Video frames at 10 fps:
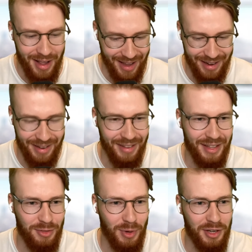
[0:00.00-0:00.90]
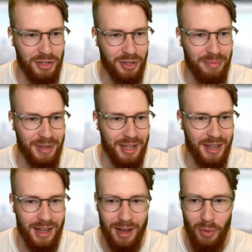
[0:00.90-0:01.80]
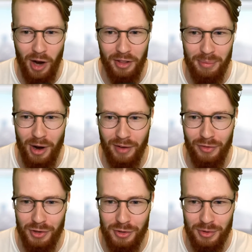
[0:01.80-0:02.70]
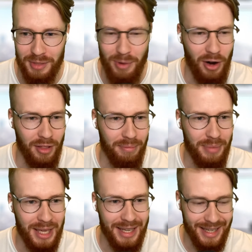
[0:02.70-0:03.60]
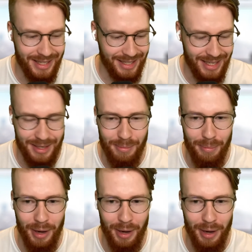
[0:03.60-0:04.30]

And this one should be a walk in the park for you as part of the BD team.